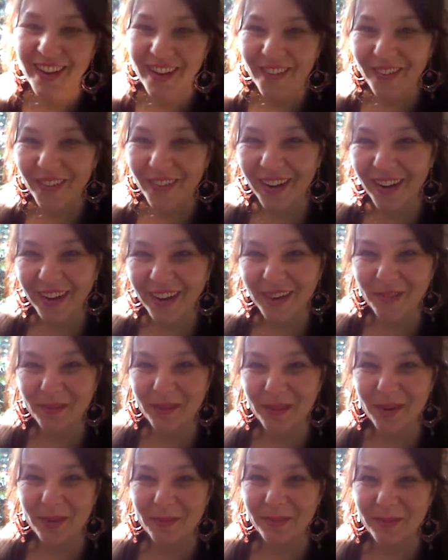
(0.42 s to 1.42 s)

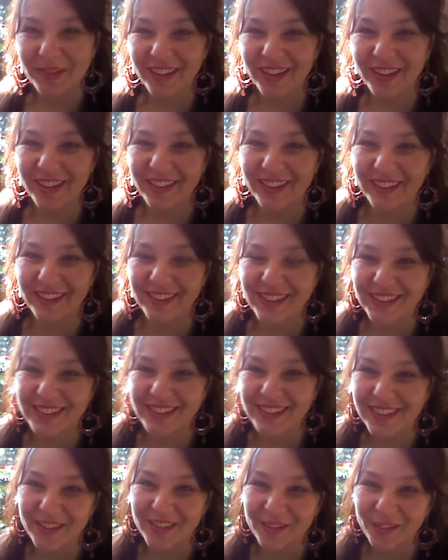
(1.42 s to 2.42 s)
Welcome home to Eden. This
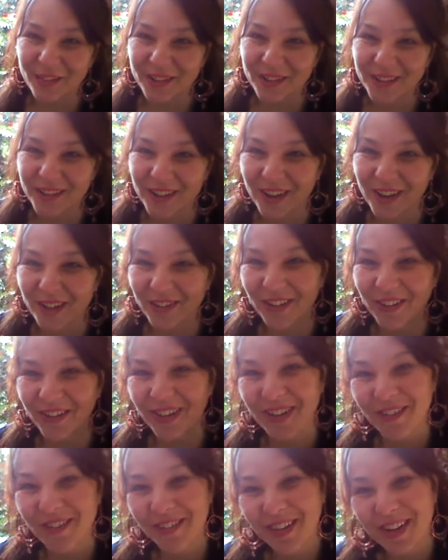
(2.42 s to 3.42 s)
is Eve Kristoff, your
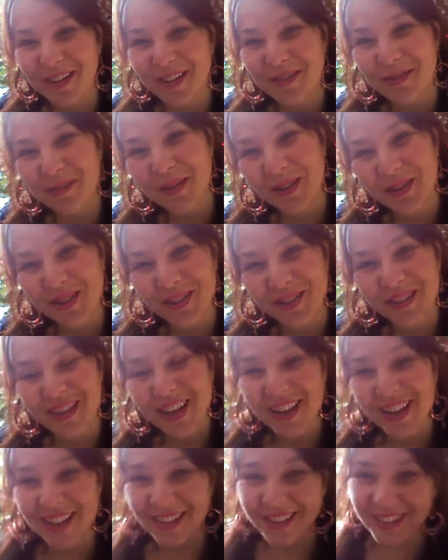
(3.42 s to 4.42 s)
Love Life Muse.
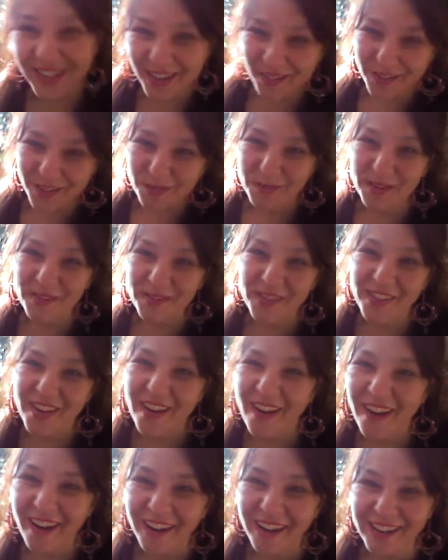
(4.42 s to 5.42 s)
Stick with me for the
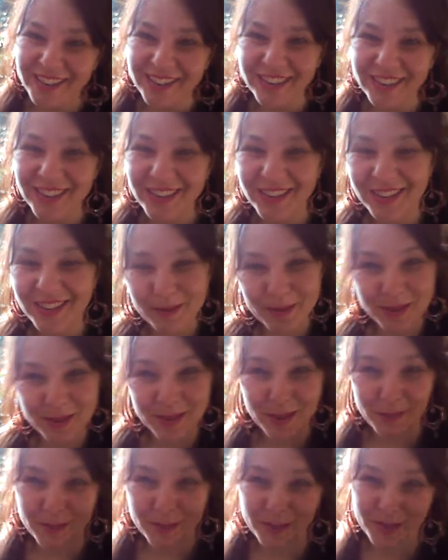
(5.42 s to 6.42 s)
hottest news and
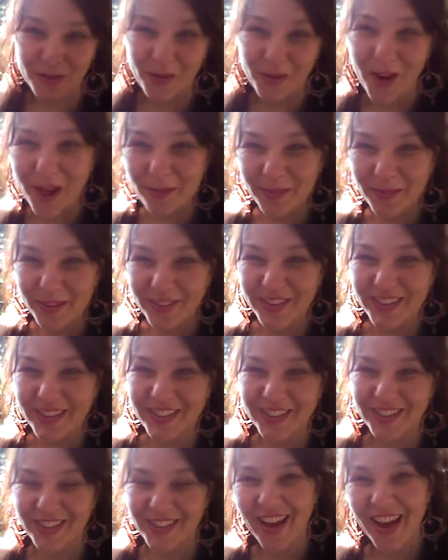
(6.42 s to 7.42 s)
subscribe to
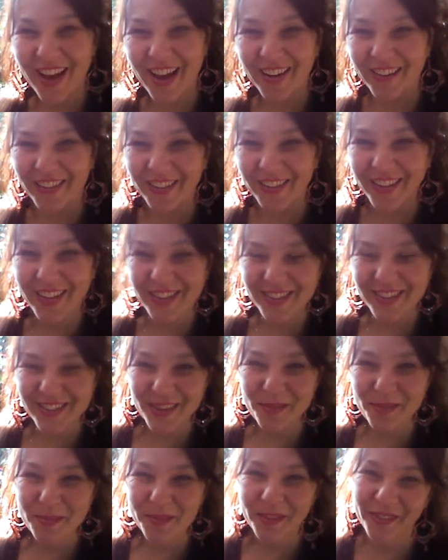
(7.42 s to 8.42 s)
this channel to get
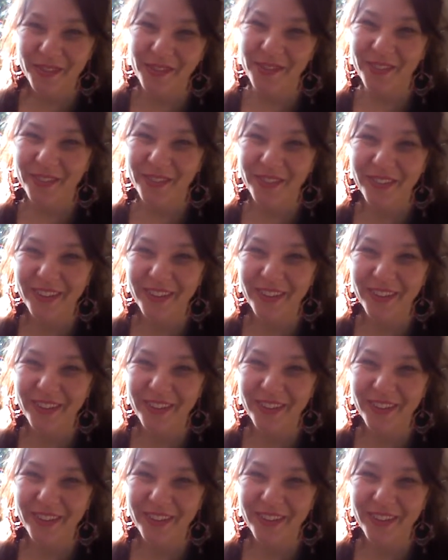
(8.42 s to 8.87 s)
somewhere new.